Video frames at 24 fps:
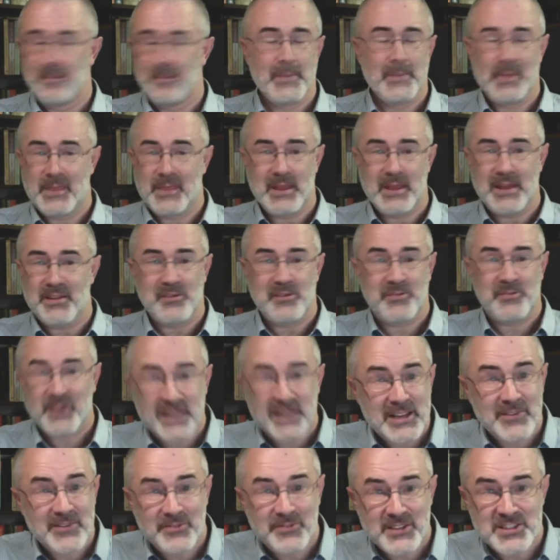The
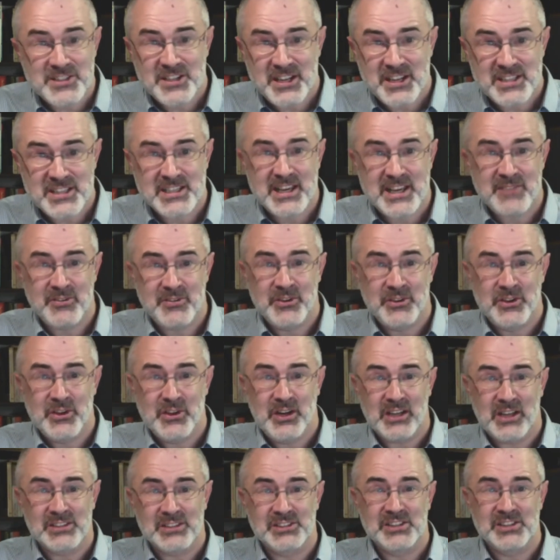forgiveness that he's given to
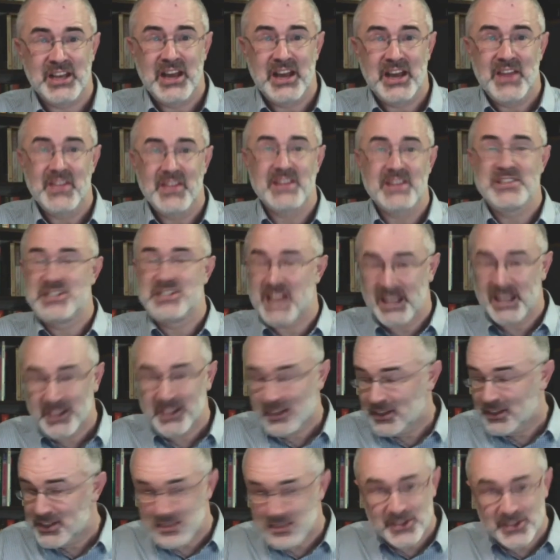us, the
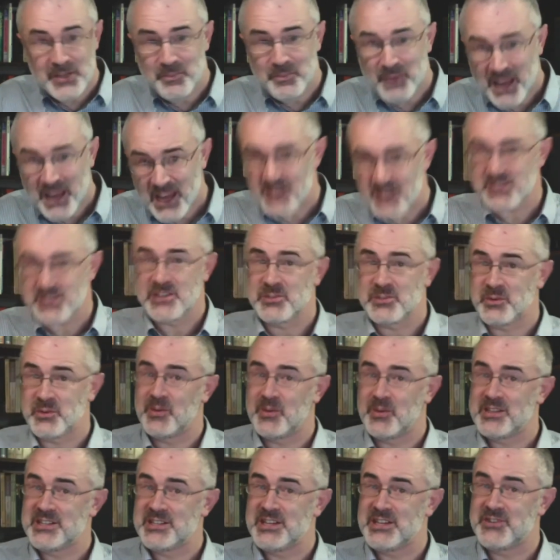gentleness and the patience with
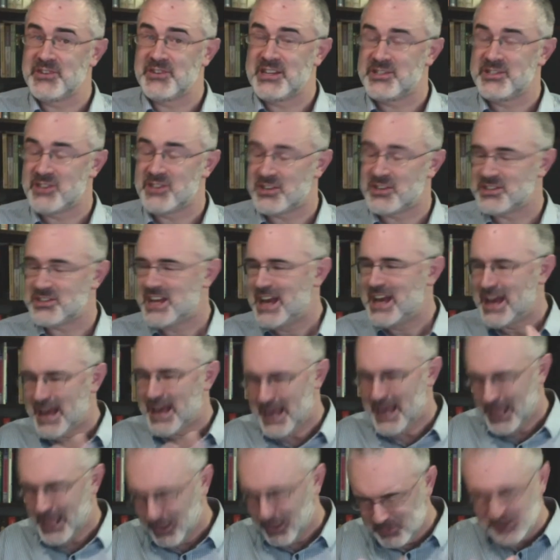which he treats us,
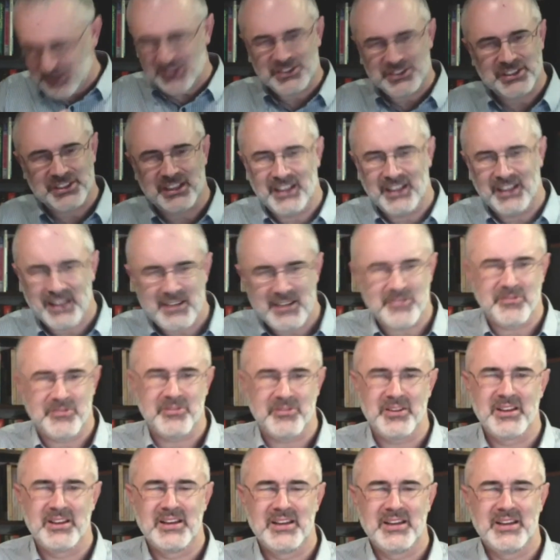helps us to live
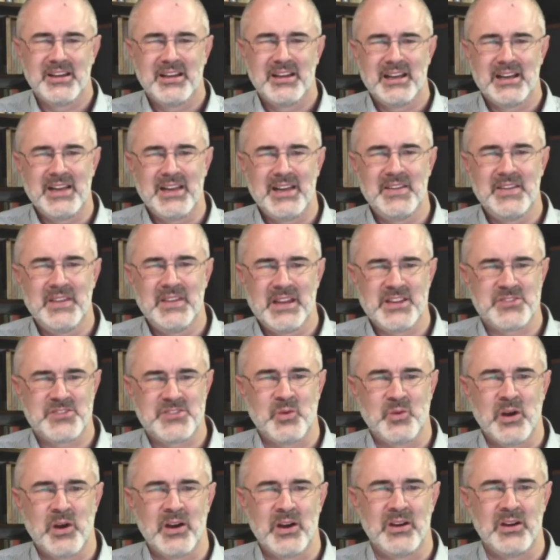in this
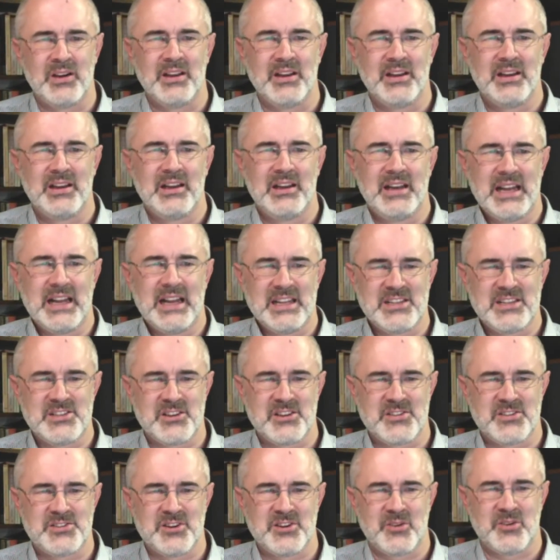world in
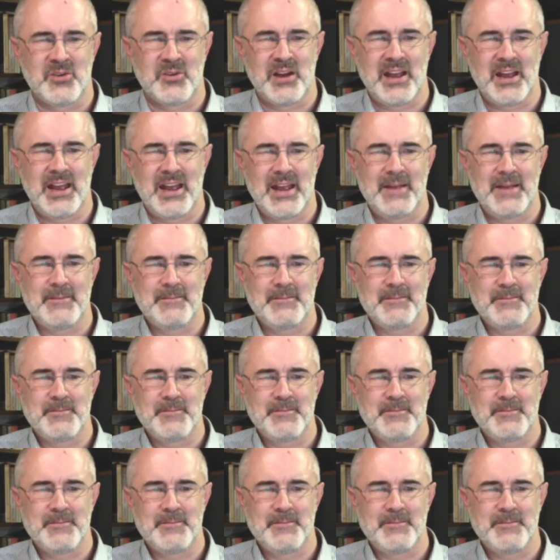such a way.